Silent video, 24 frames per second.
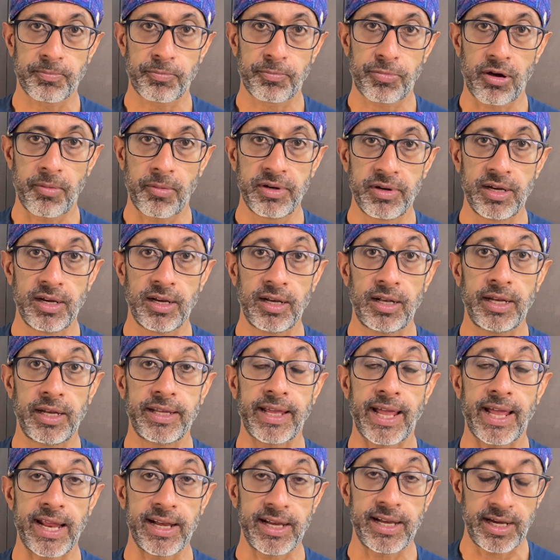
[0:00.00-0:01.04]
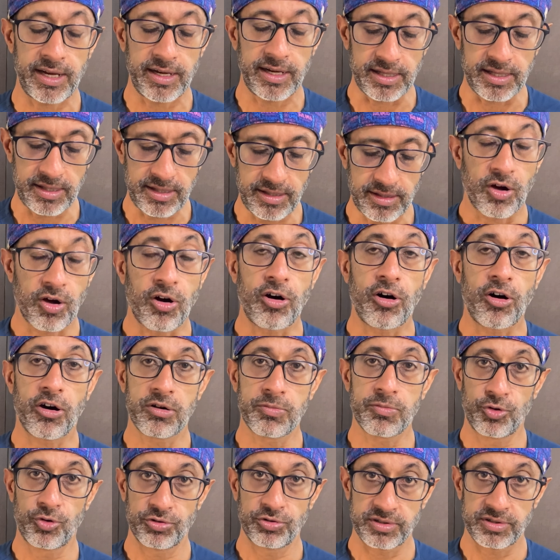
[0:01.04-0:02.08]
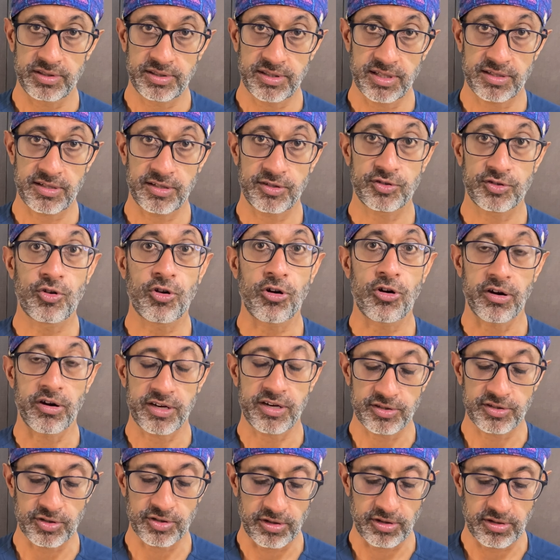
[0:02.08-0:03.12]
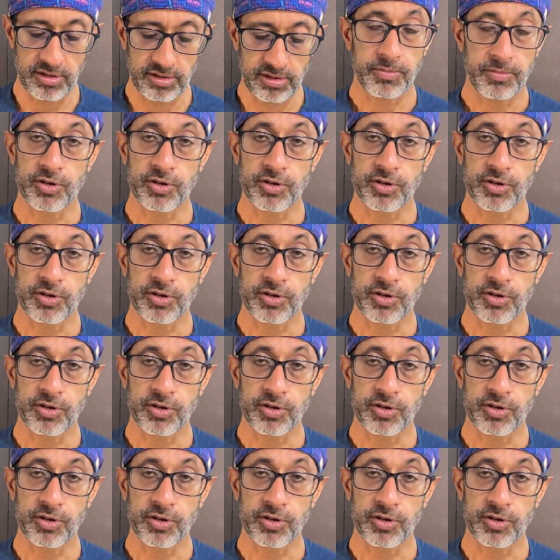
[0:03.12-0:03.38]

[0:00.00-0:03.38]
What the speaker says: prominently NAD, hormones such as cortisol,